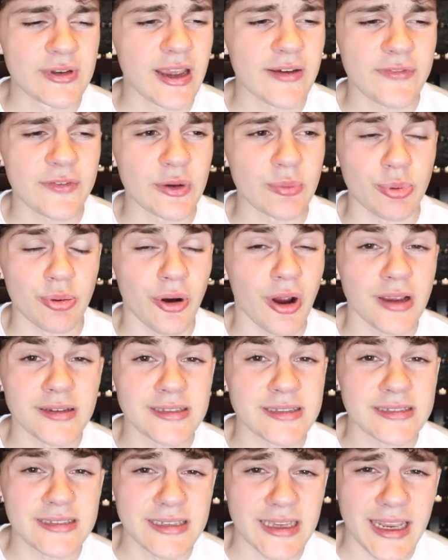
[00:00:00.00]
after
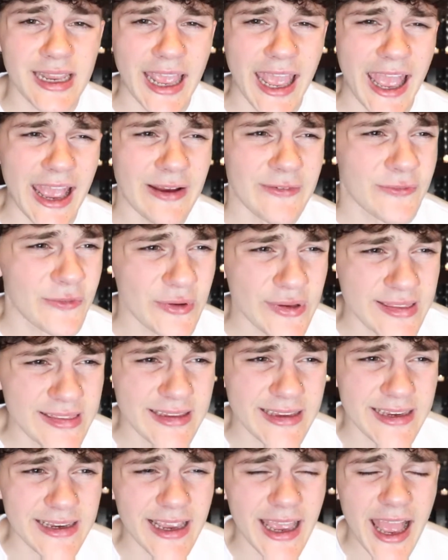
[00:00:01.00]
processing
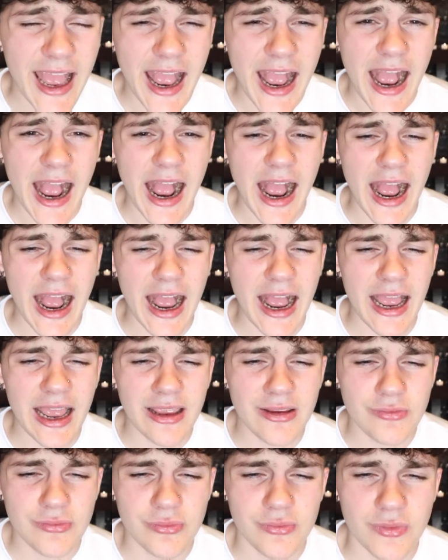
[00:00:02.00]
everything,
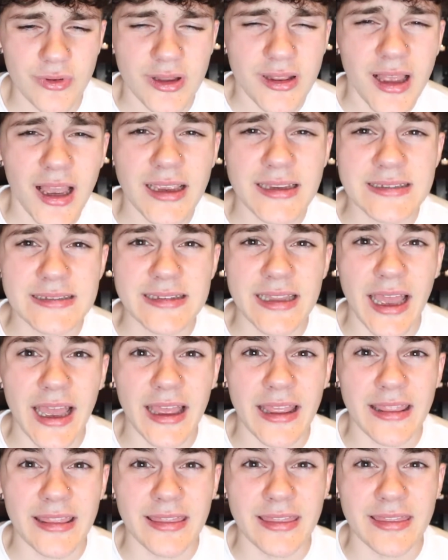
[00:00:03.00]
I realized
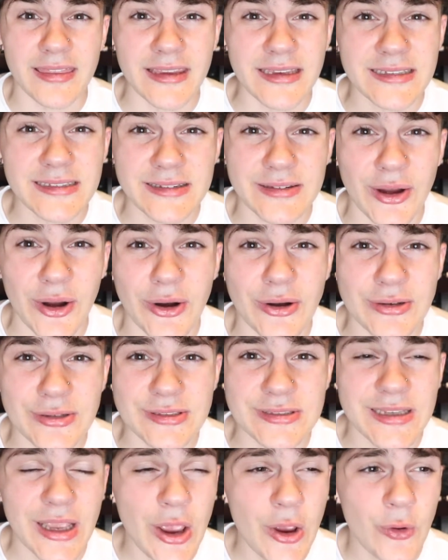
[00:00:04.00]
that these
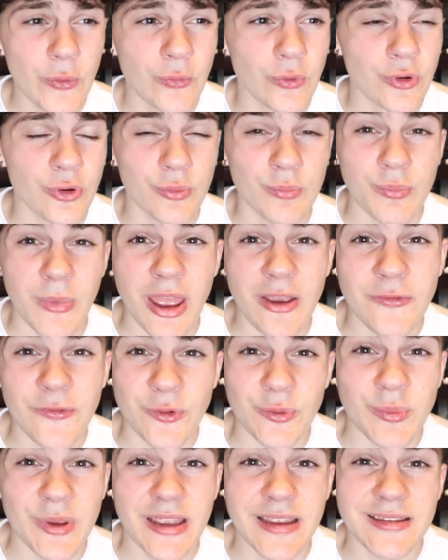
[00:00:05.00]
dolls were meant
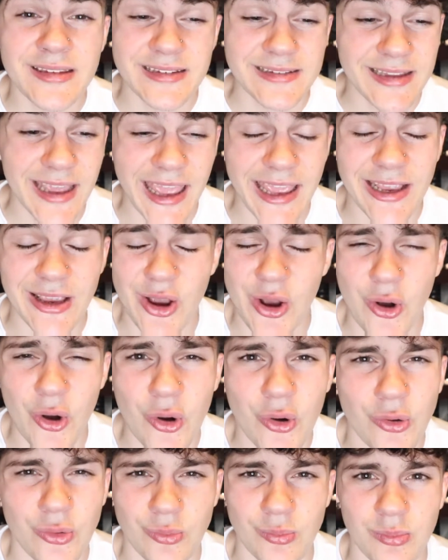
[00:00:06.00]
for me to take
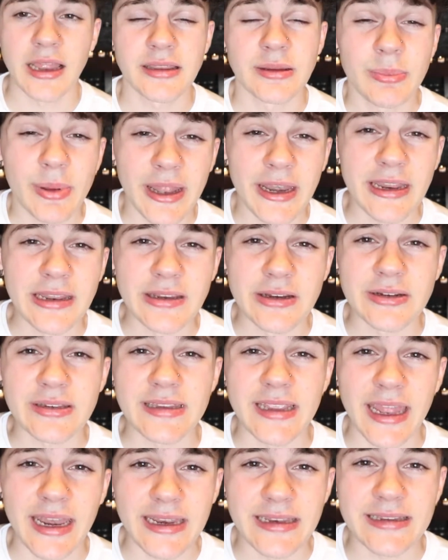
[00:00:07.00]
home. I debated on
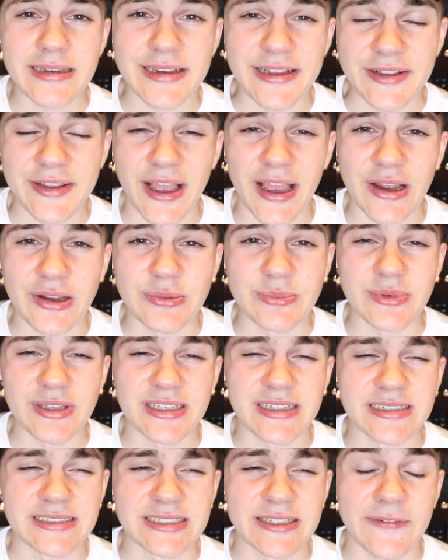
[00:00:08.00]
getting the clown
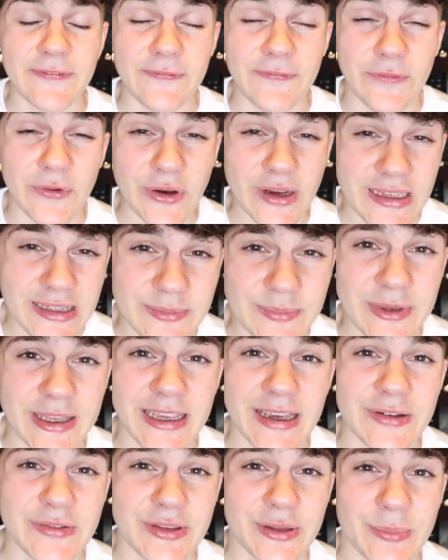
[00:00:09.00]
because it freaked me out